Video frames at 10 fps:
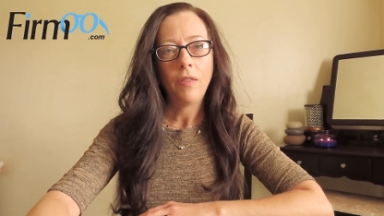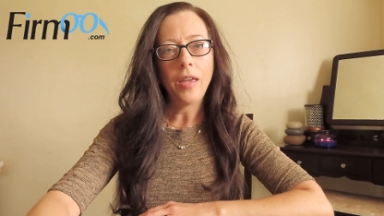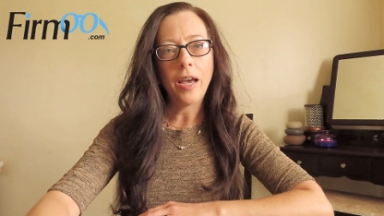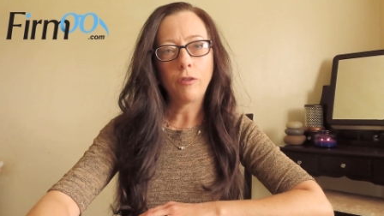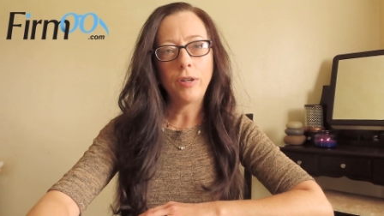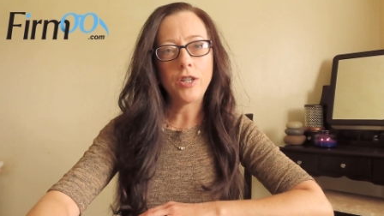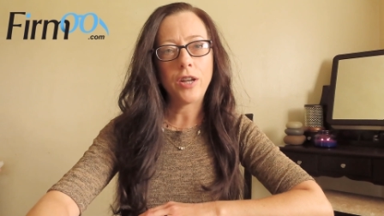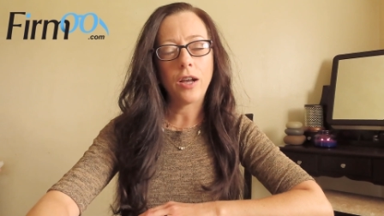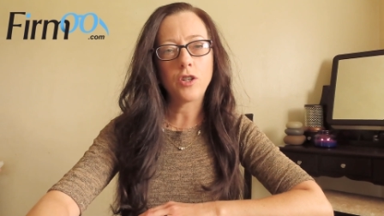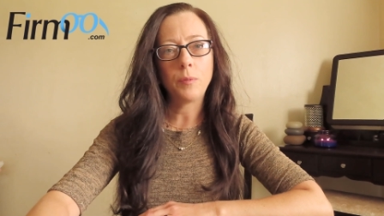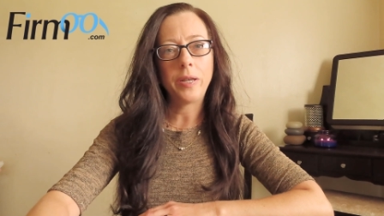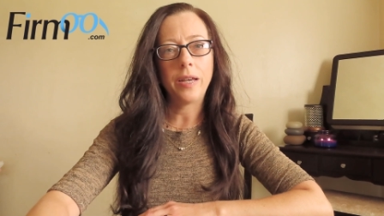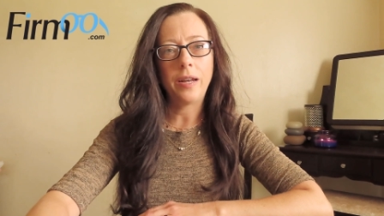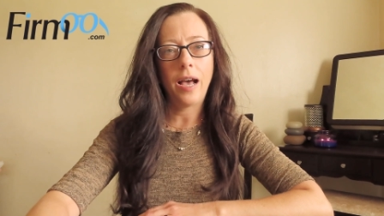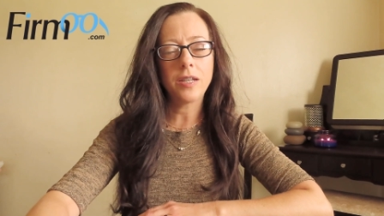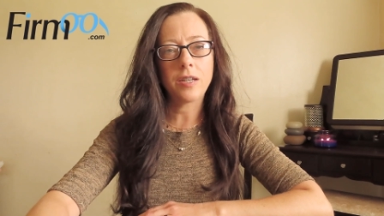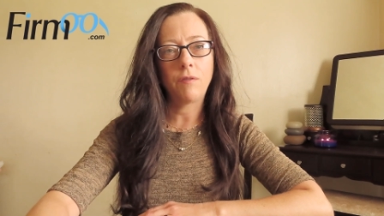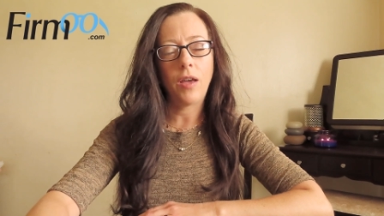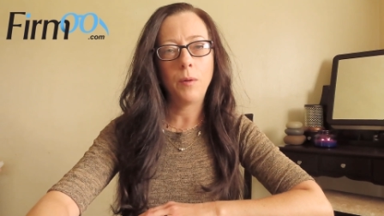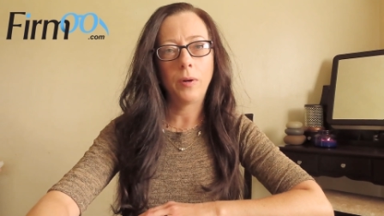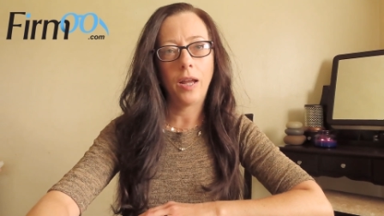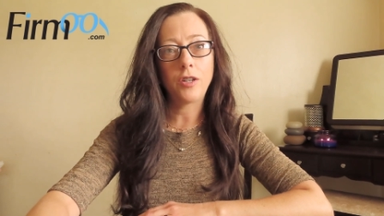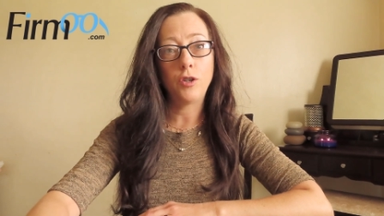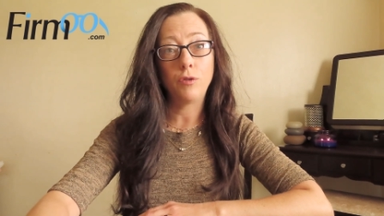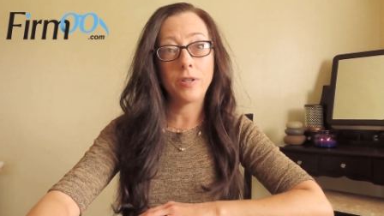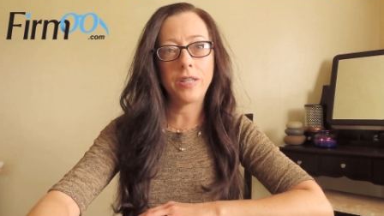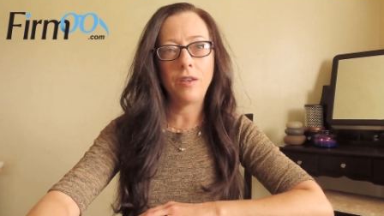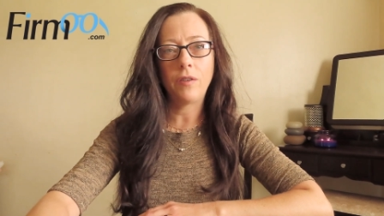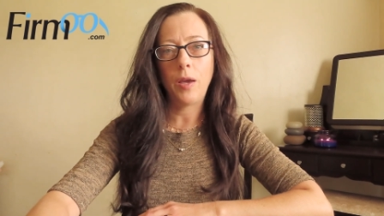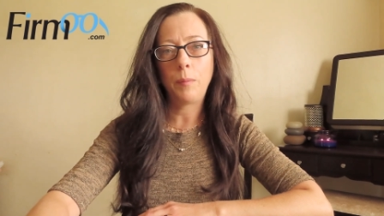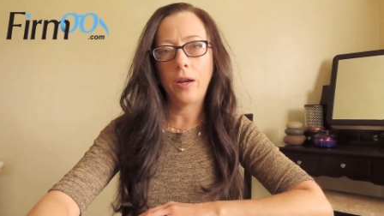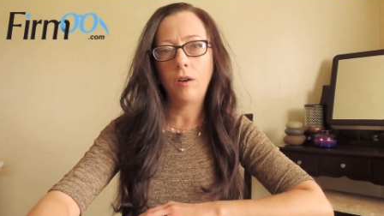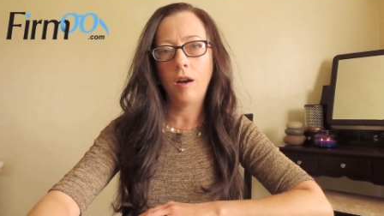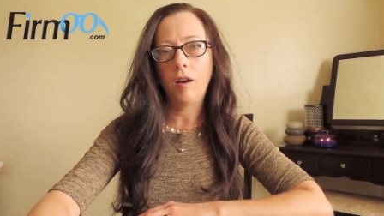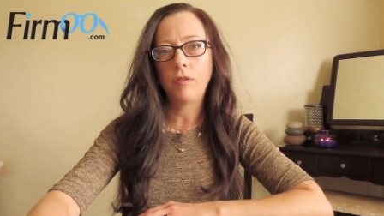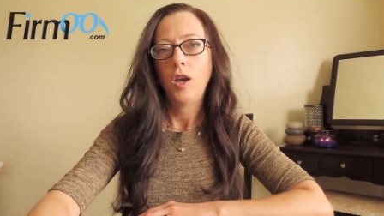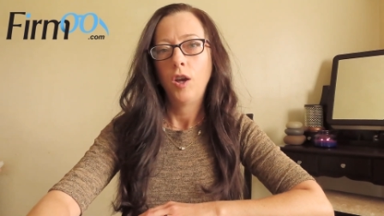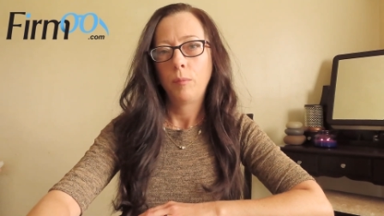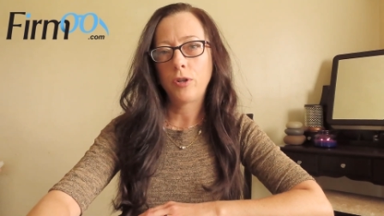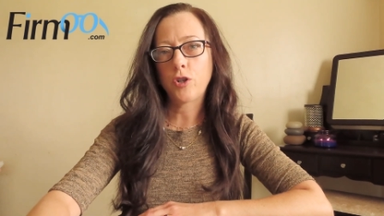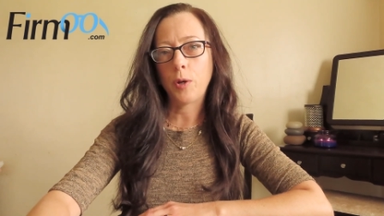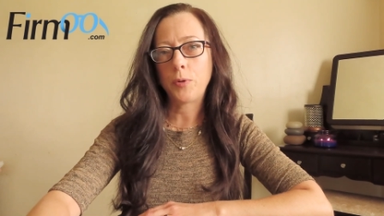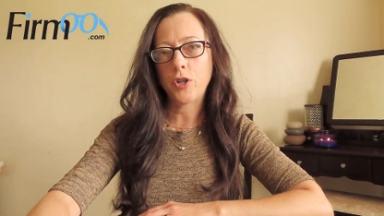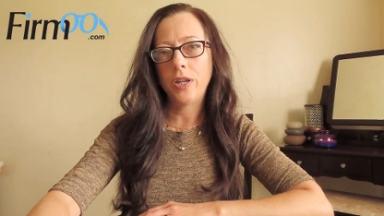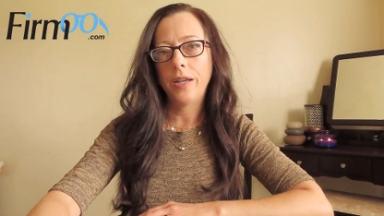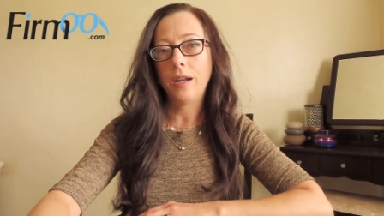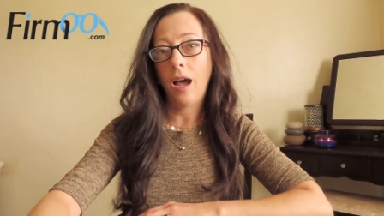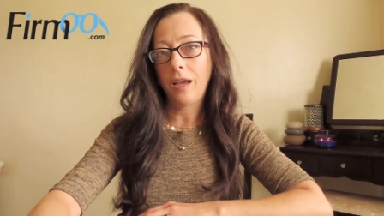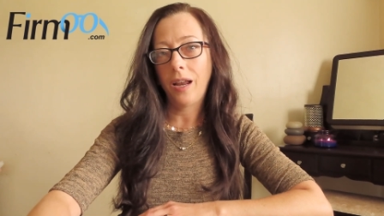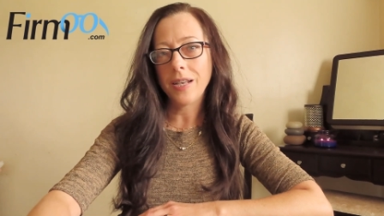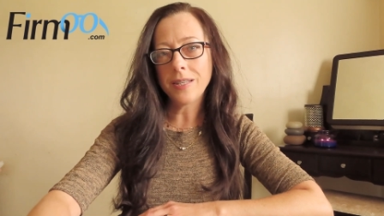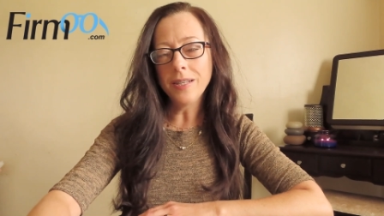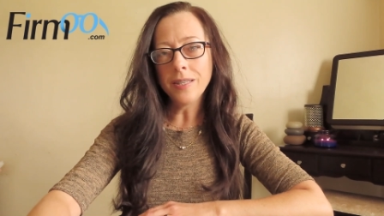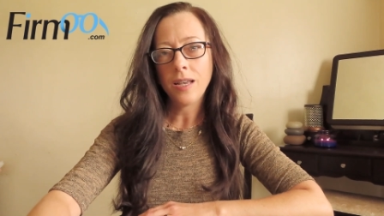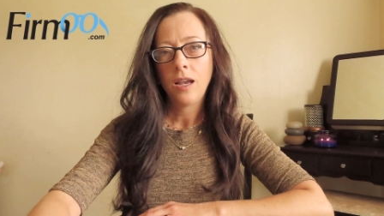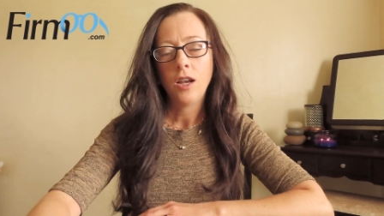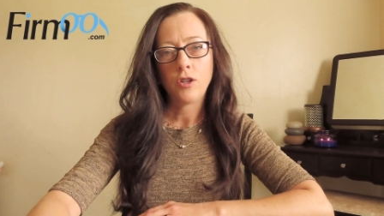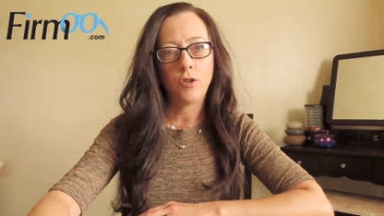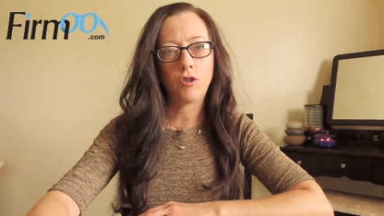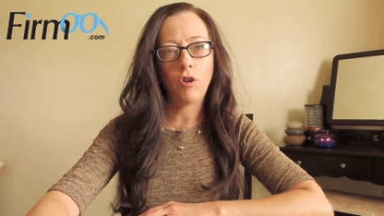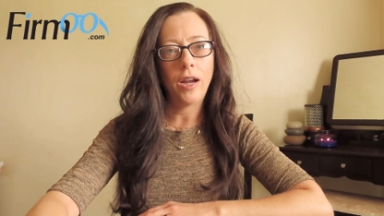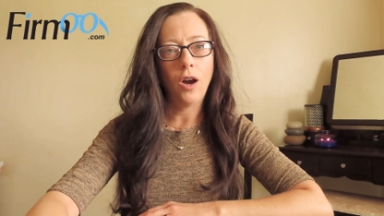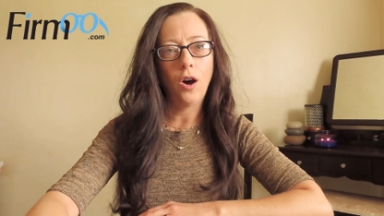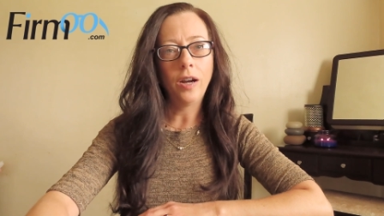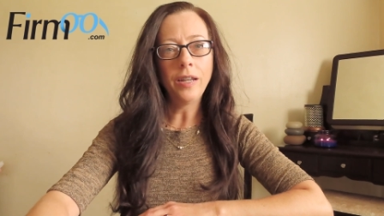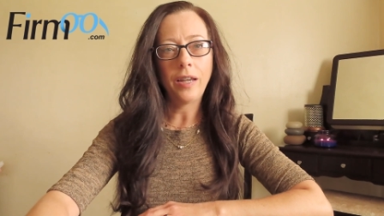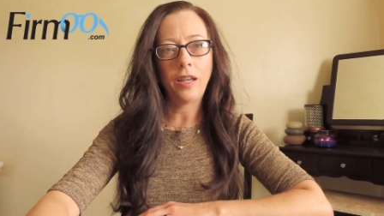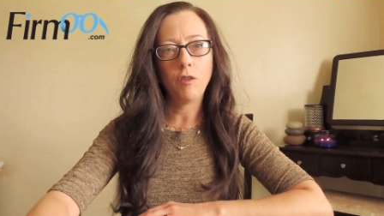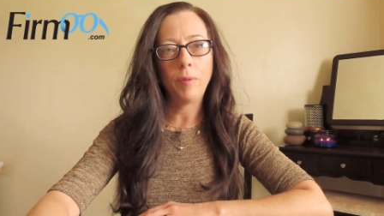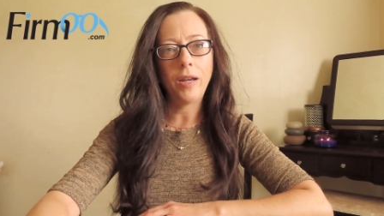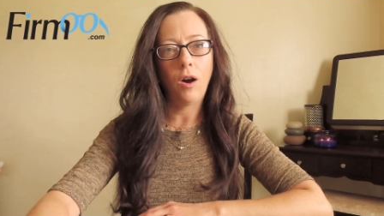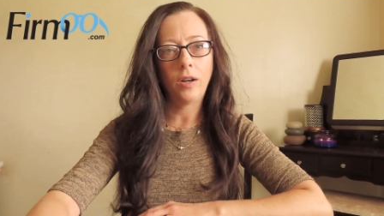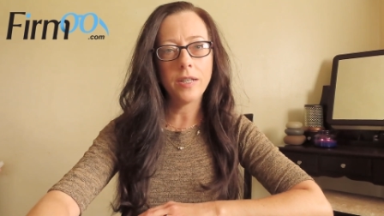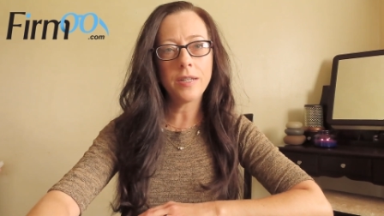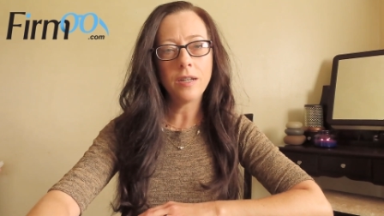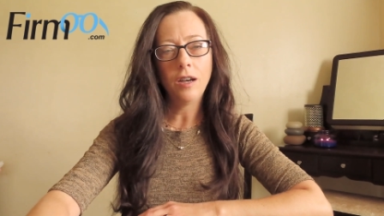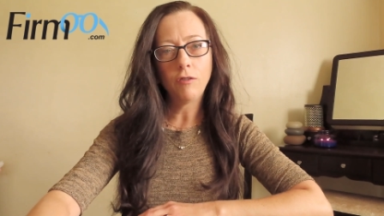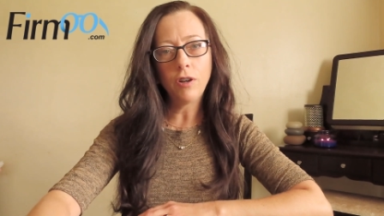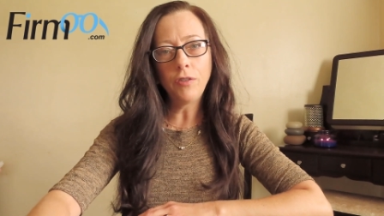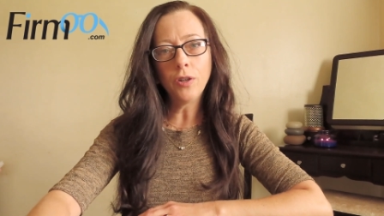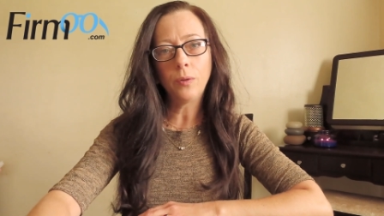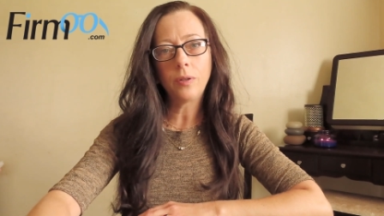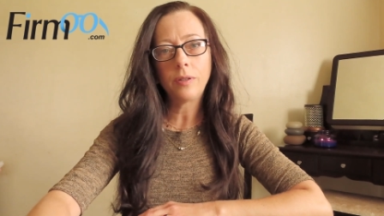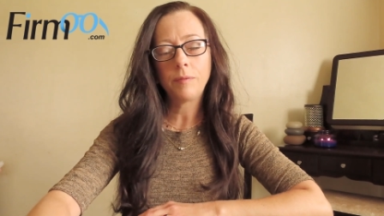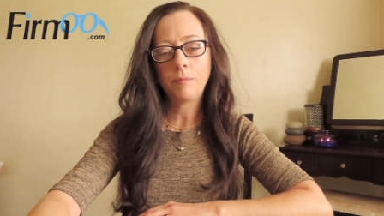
They had reached out to me and asked if I would like to receive a pair of prescription eyeglasses to try on and give my honest review.